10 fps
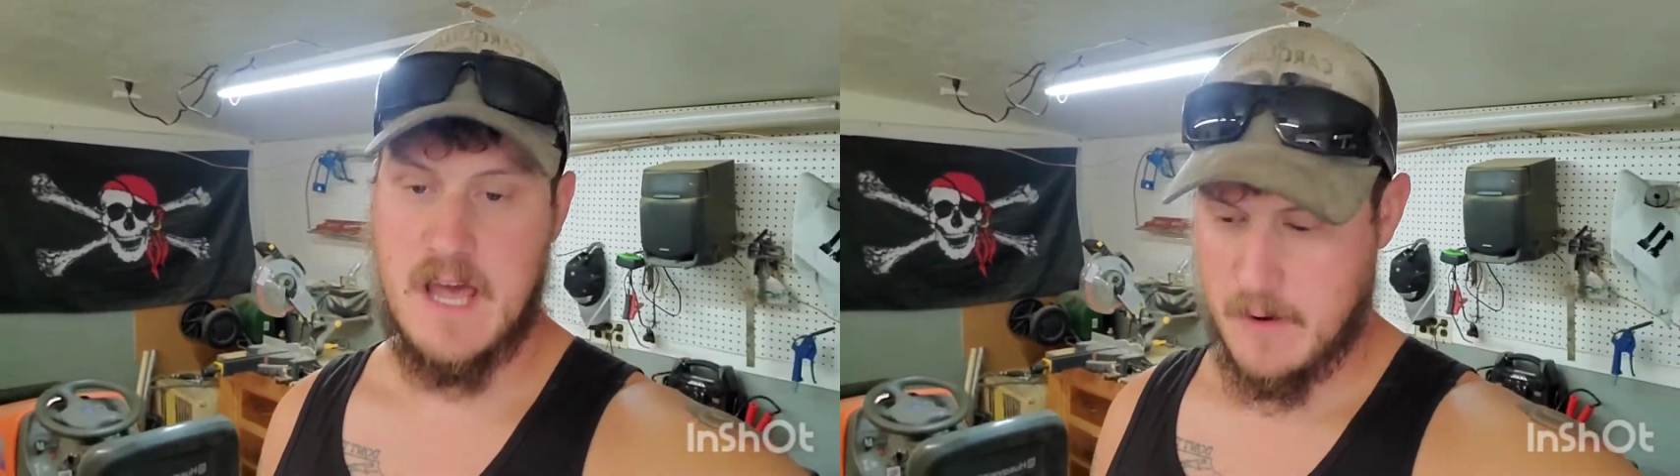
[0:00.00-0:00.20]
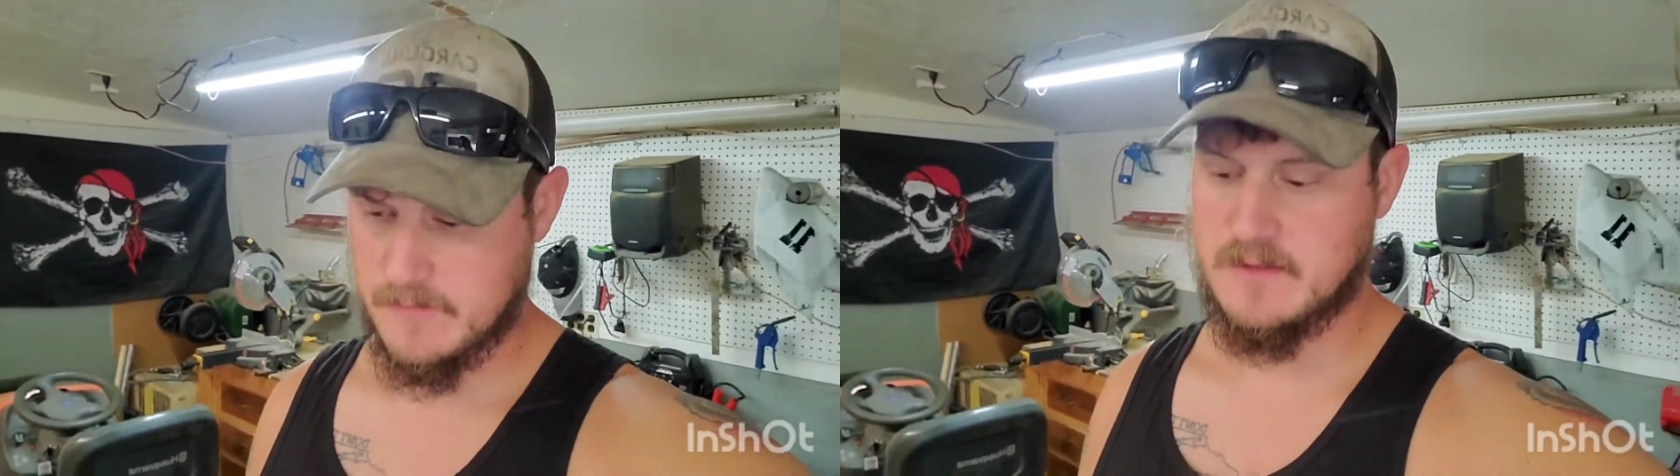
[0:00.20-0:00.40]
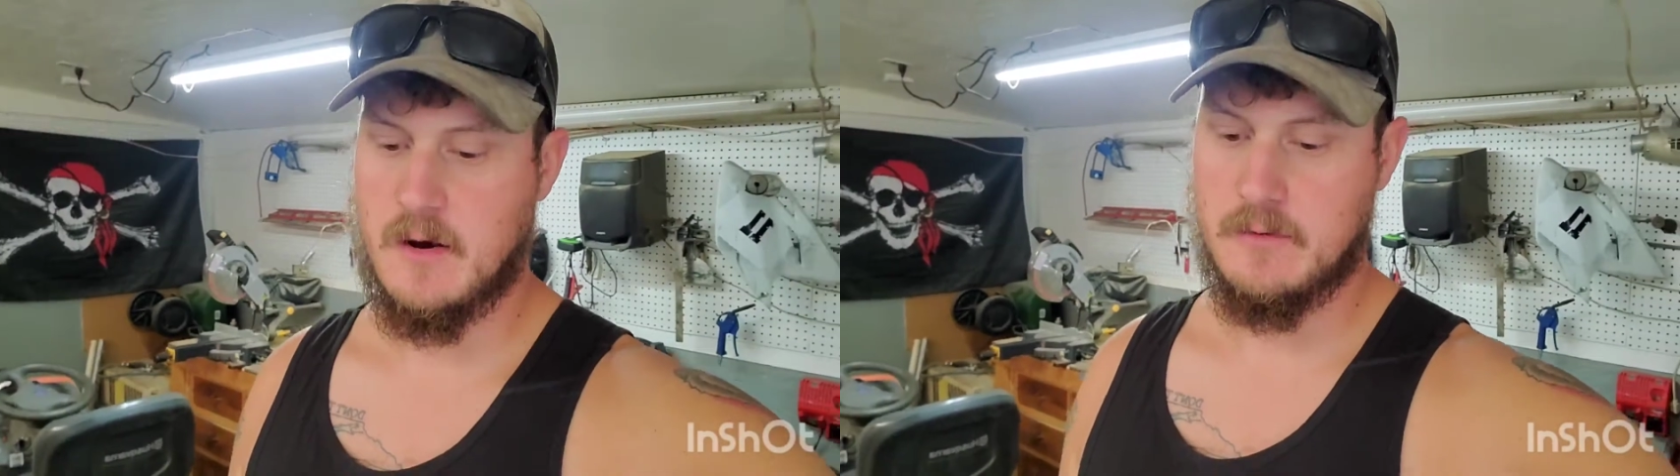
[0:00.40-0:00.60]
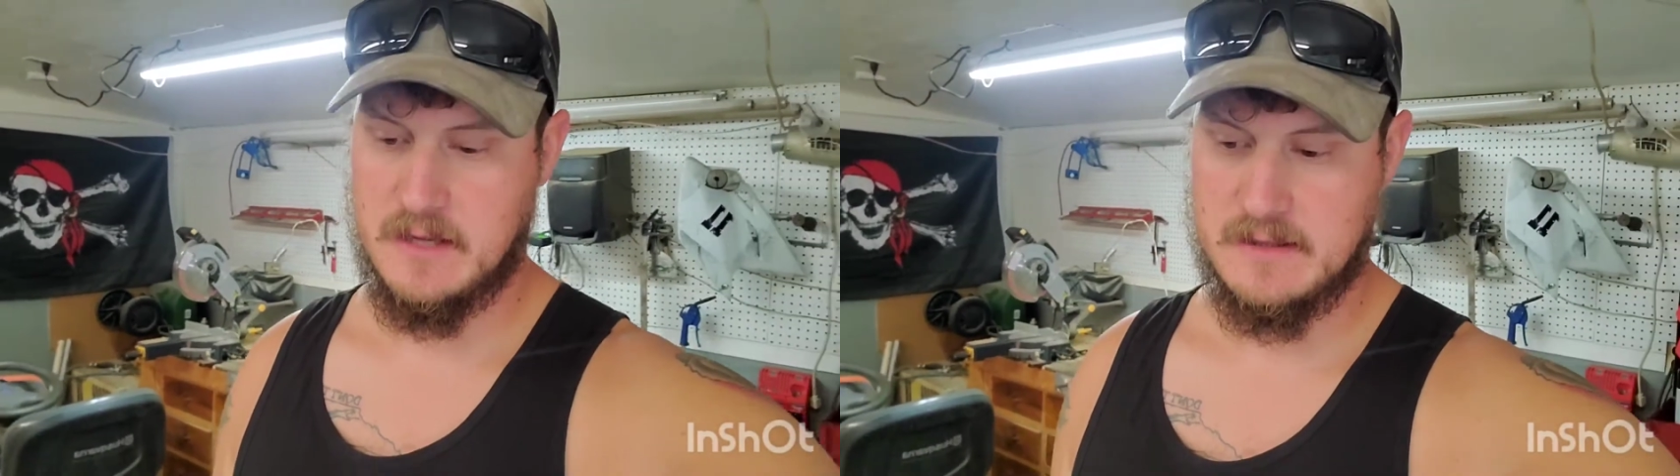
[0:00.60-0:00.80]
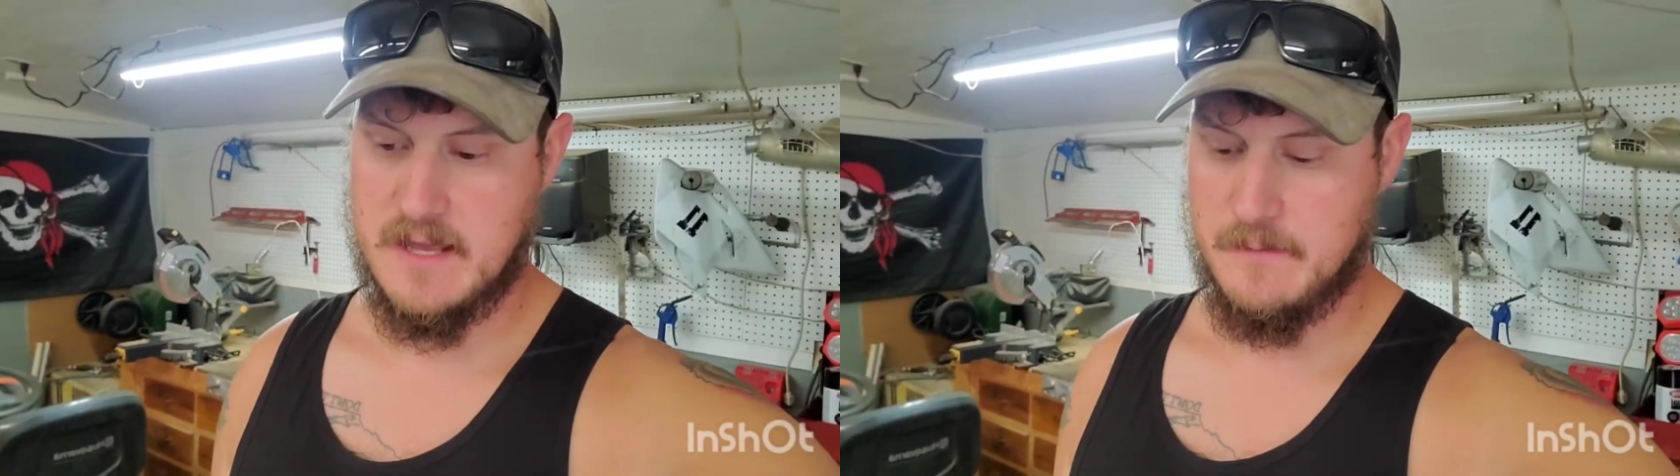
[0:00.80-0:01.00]
I was going to
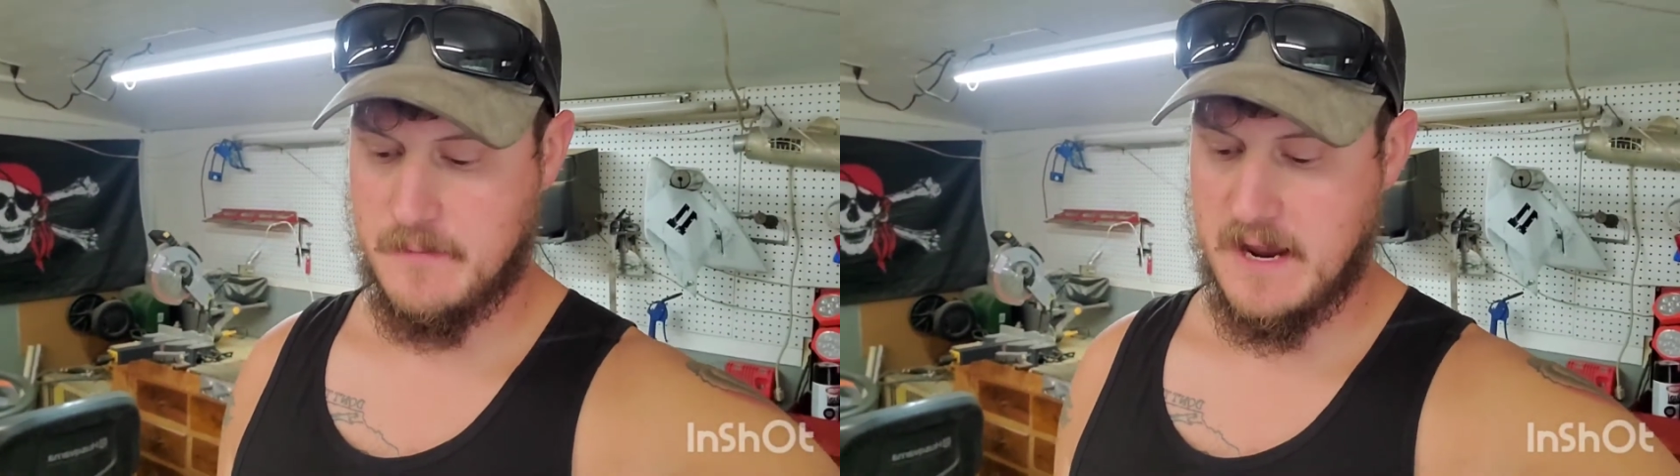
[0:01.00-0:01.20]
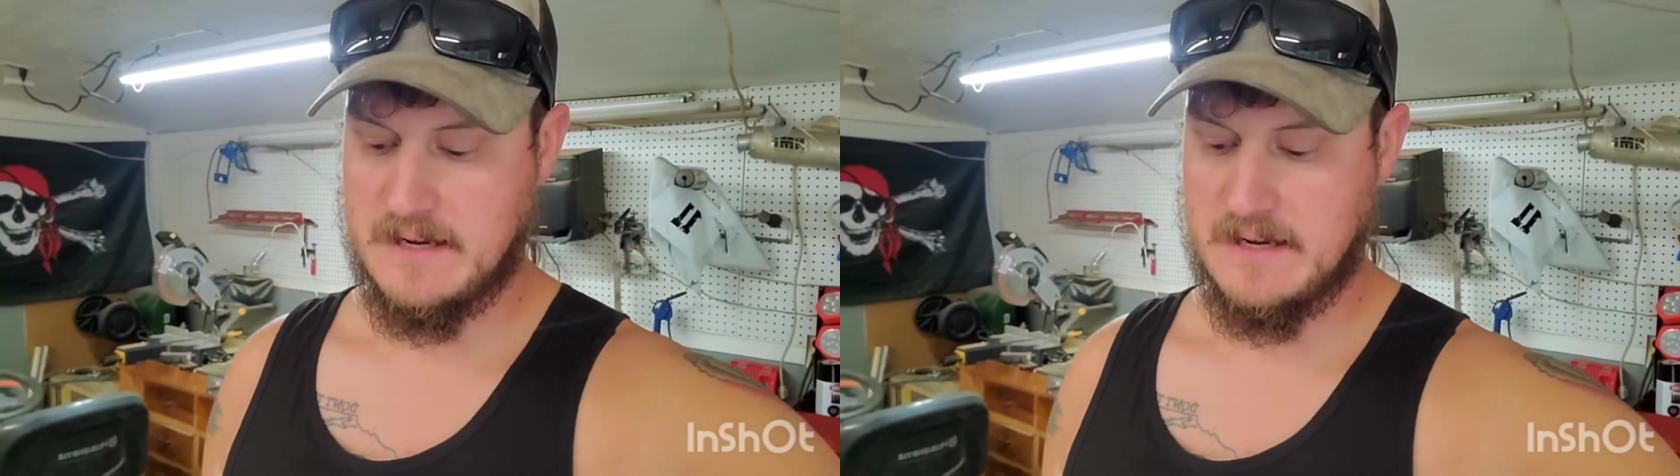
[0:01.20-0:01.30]
get that bike.